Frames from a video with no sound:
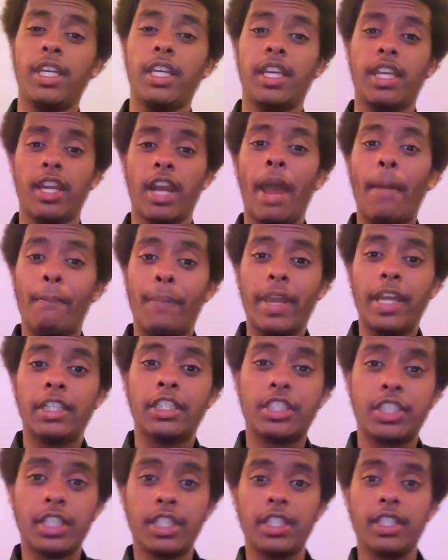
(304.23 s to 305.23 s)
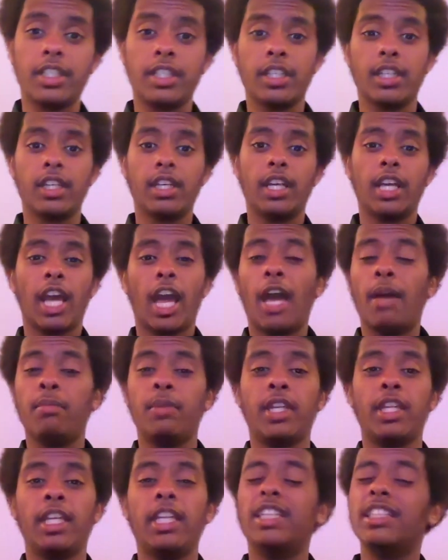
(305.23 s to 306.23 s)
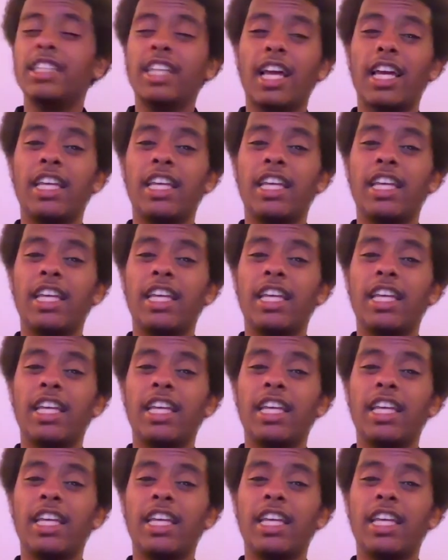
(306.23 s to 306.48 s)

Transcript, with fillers: here at PSG. I mean, he's not.